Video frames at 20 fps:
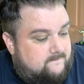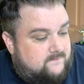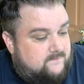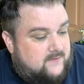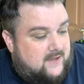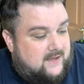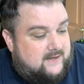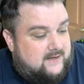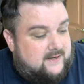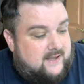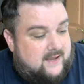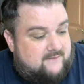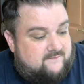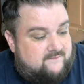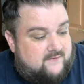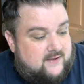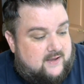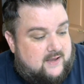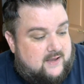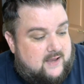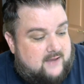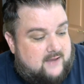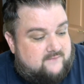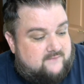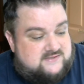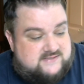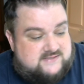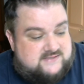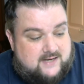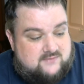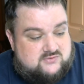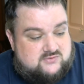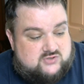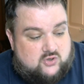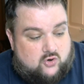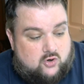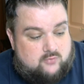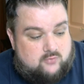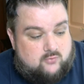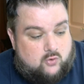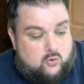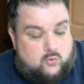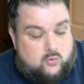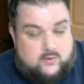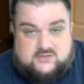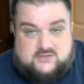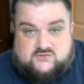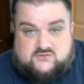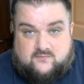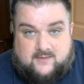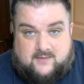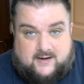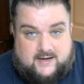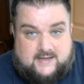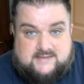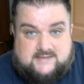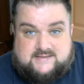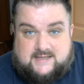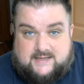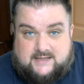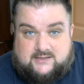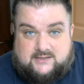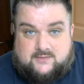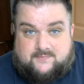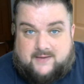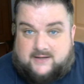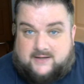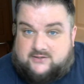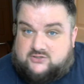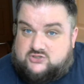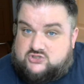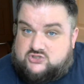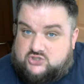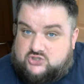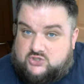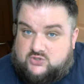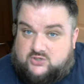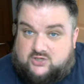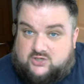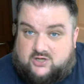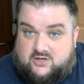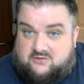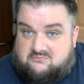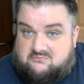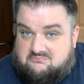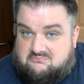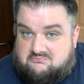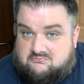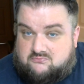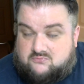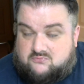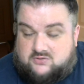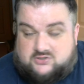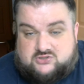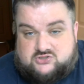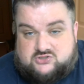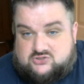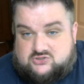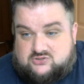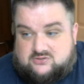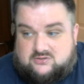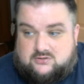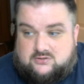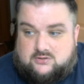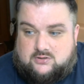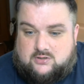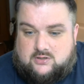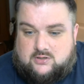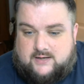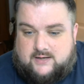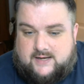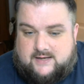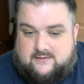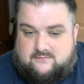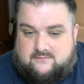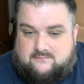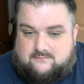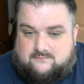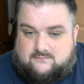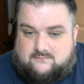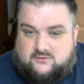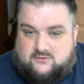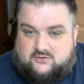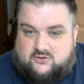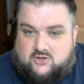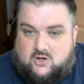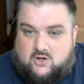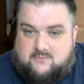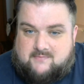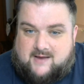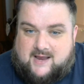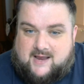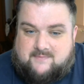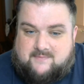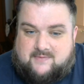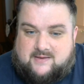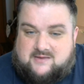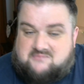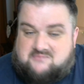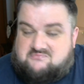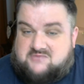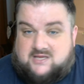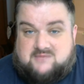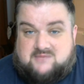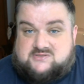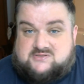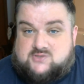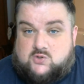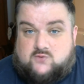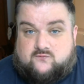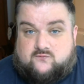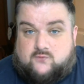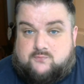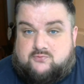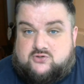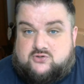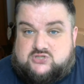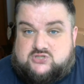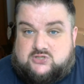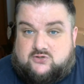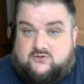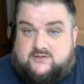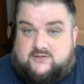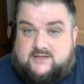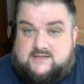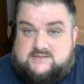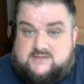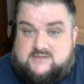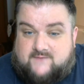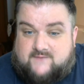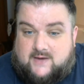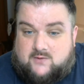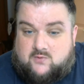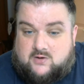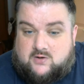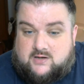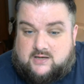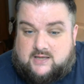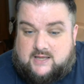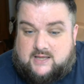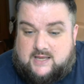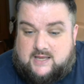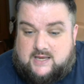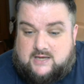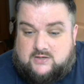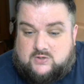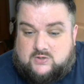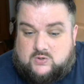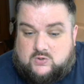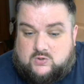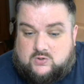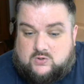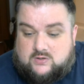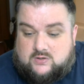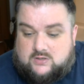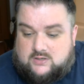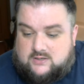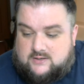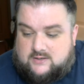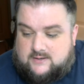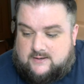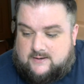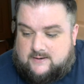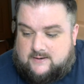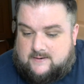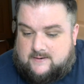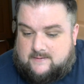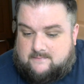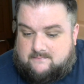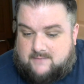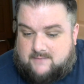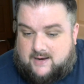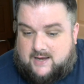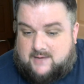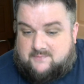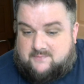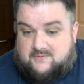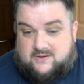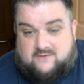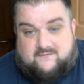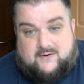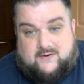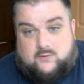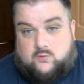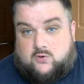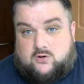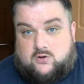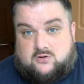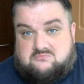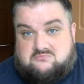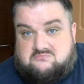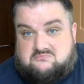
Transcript: and have at the same time always remained an independent studio, which, I don't know, maybe Deep Silver pushing ideas that they weren't keen, or maybe they were